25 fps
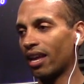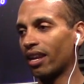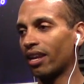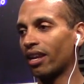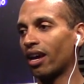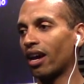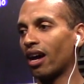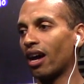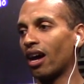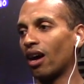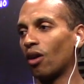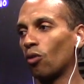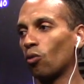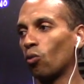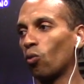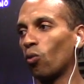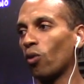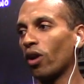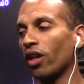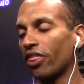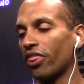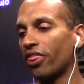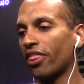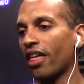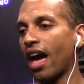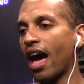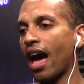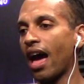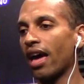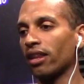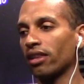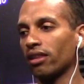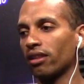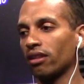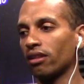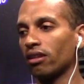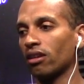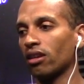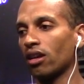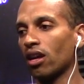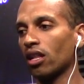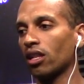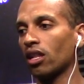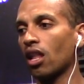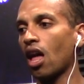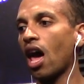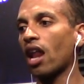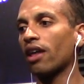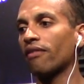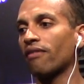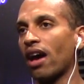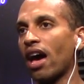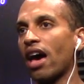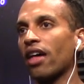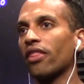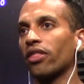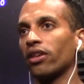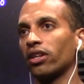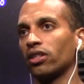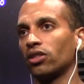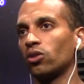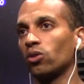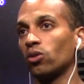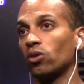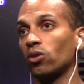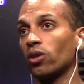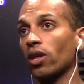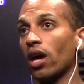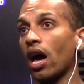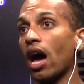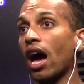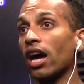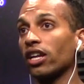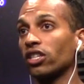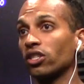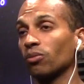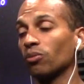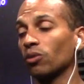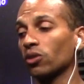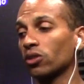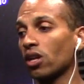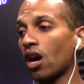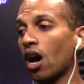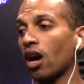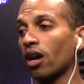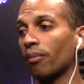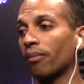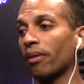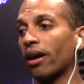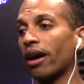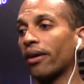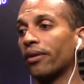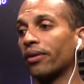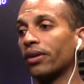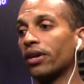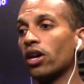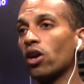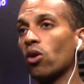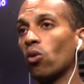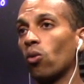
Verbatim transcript: and uh, with that, a lot of athletes who do the high jump will talk about